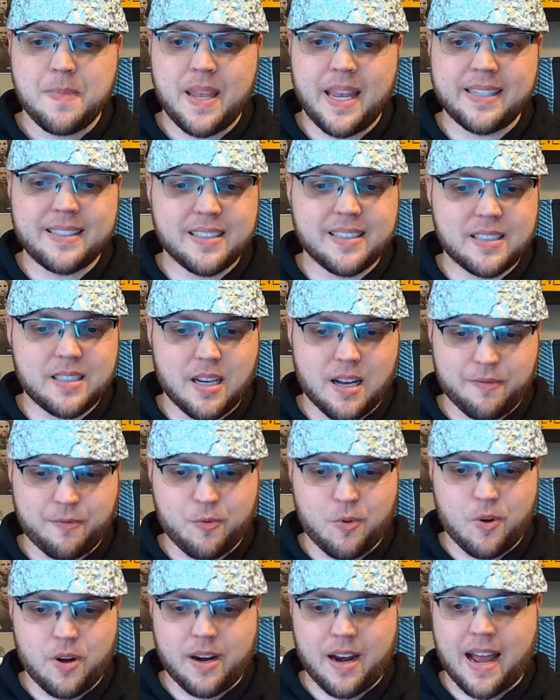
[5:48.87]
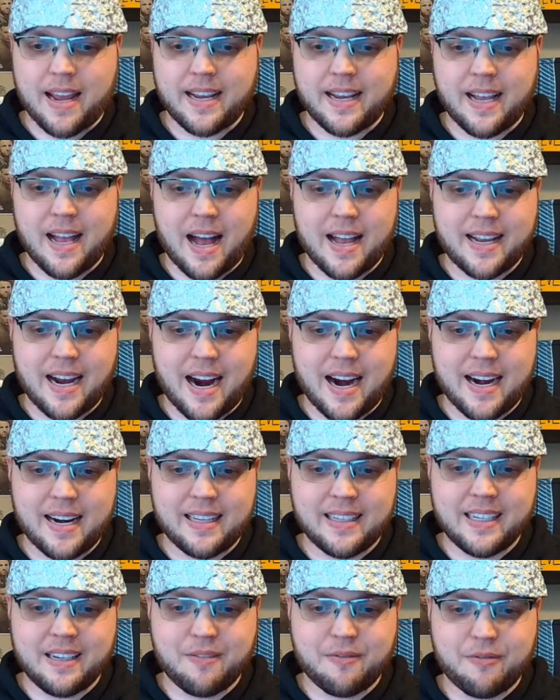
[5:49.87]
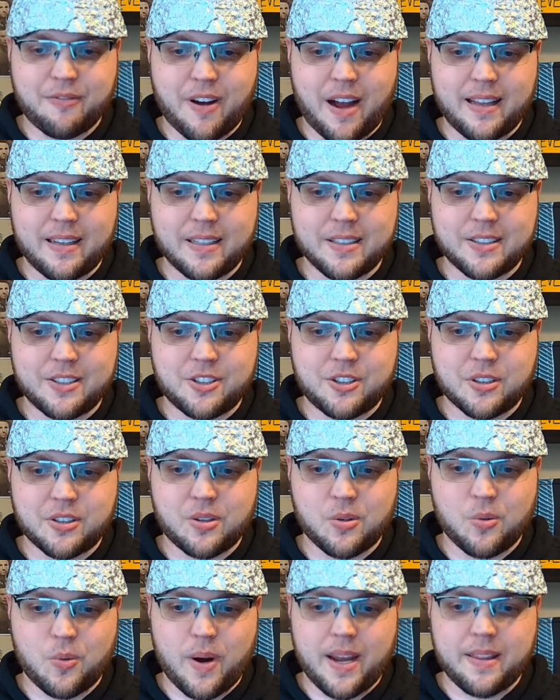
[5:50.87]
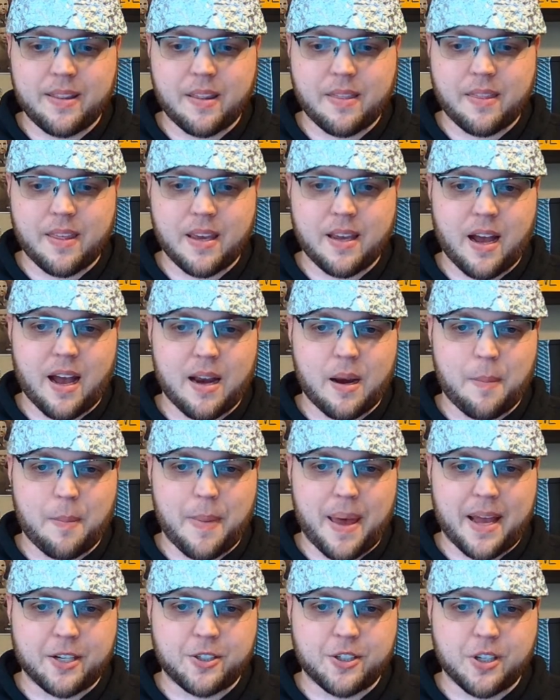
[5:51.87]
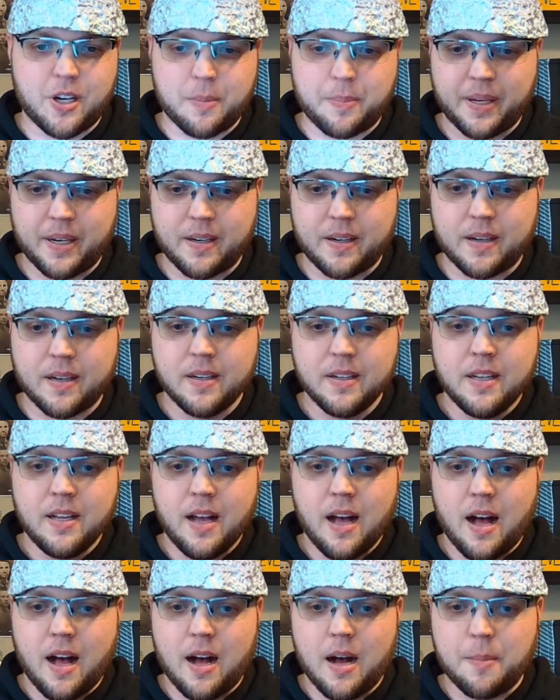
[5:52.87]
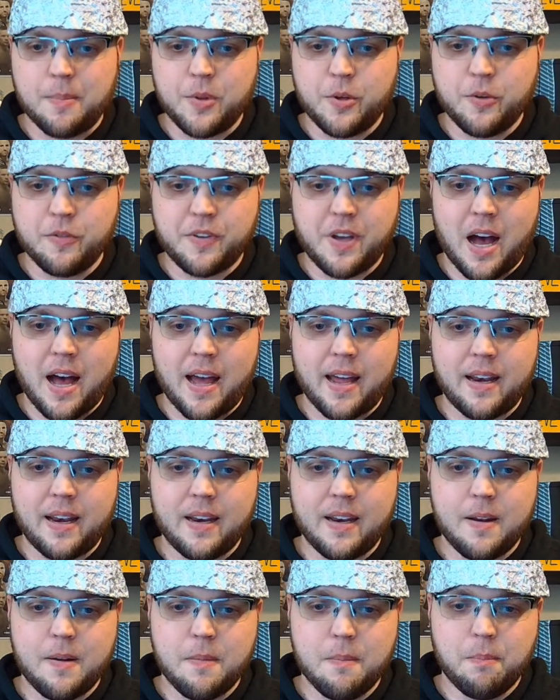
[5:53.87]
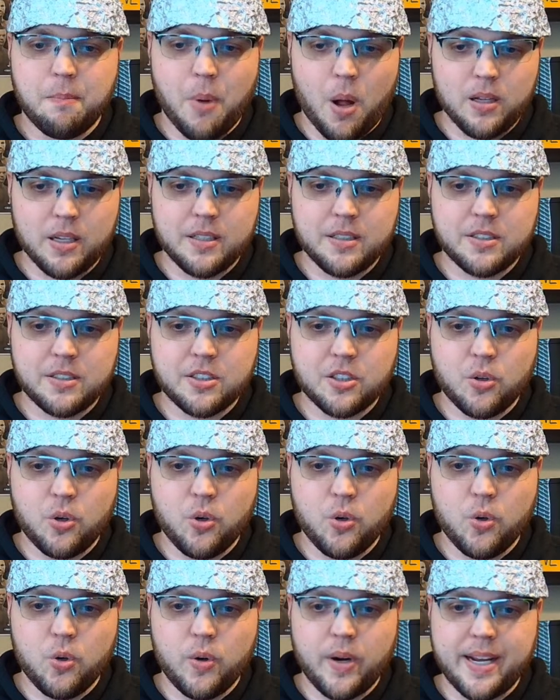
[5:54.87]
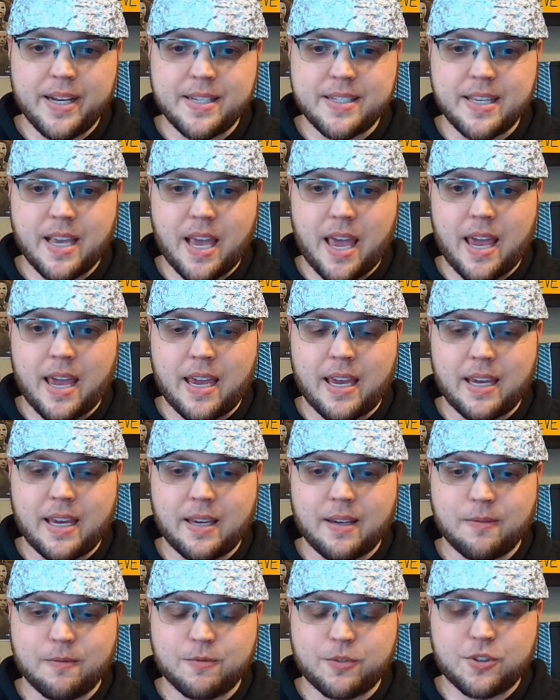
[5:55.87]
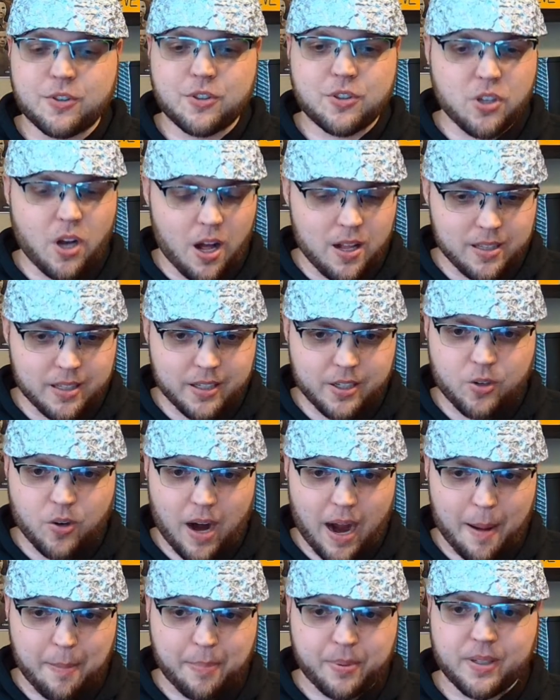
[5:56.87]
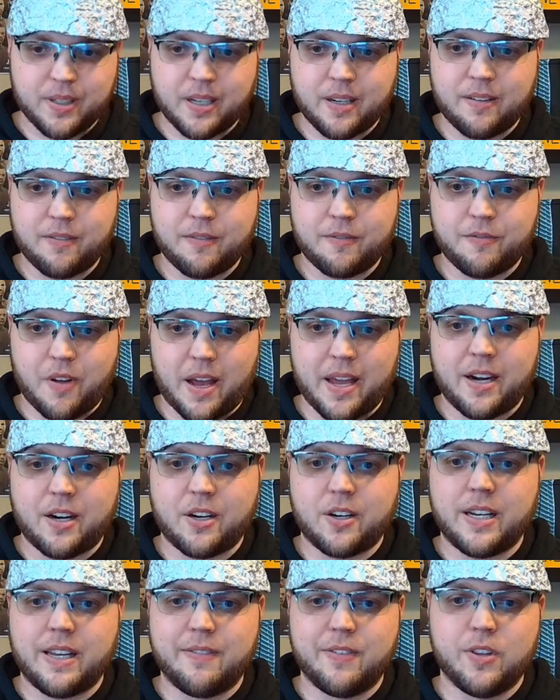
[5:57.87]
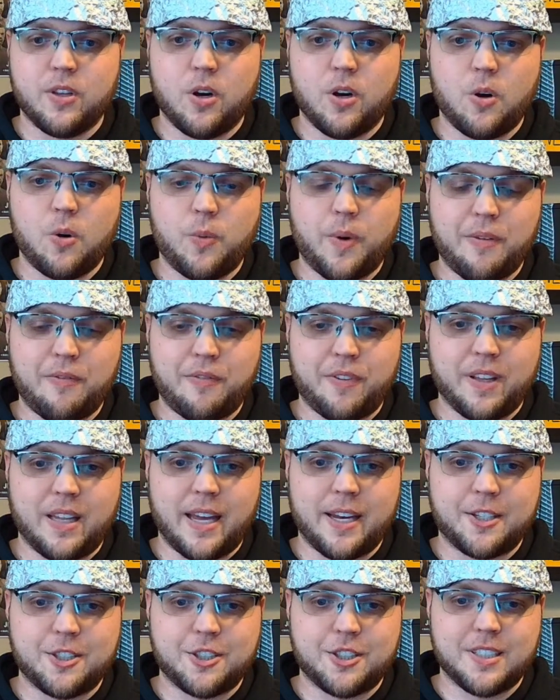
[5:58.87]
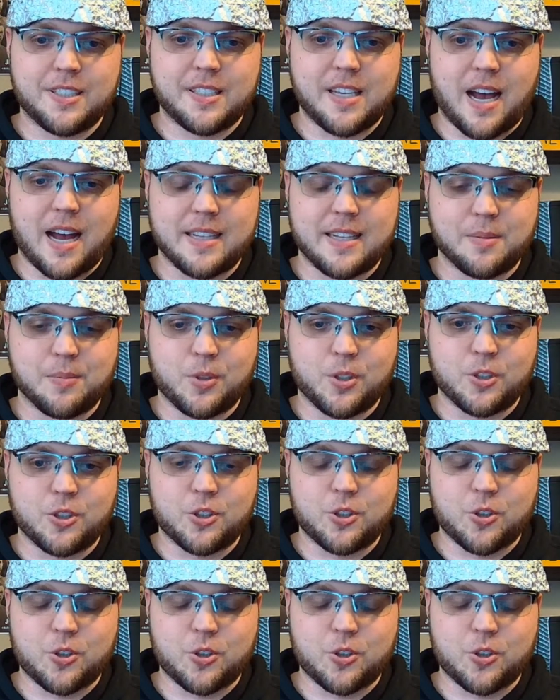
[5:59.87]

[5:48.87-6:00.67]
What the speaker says: It's a tough one. I kind of lean violence just the way that they kind of match up here. You've got Mullins, who is a solid grappling fighter, even though we feel like she's got some good